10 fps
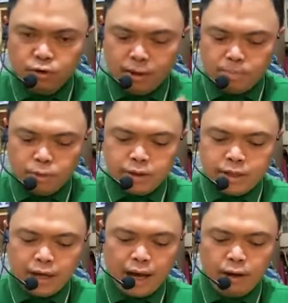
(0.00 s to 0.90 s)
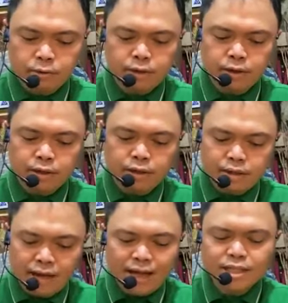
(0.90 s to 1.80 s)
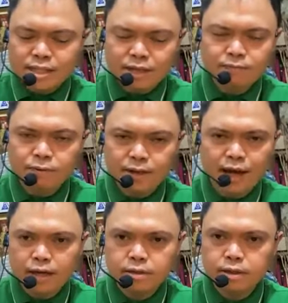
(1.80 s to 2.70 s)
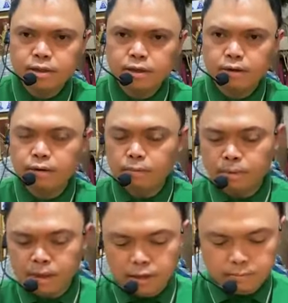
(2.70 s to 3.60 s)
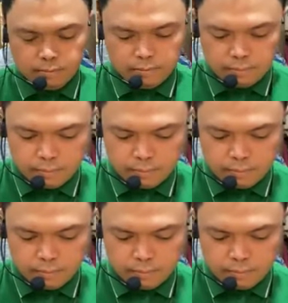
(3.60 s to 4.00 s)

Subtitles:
truly pointed out that sinful act of the woman.